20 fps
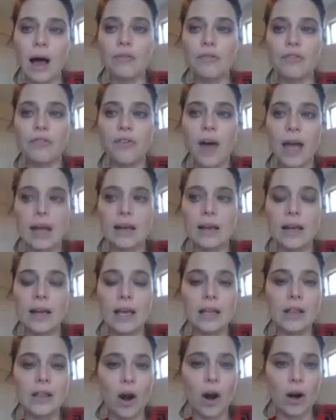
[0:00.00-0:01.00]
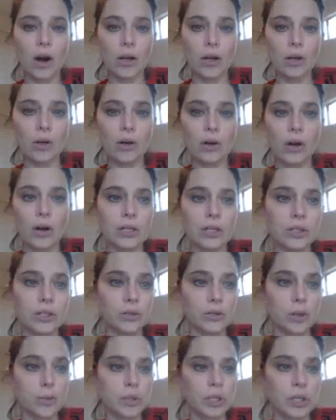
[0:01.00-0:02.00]
find in the article a
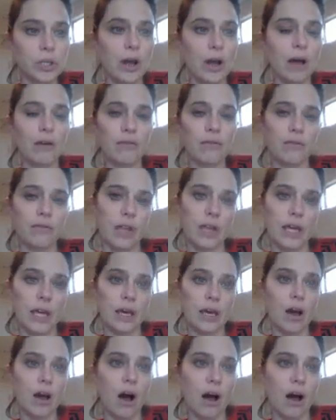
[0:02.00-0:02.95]
description of the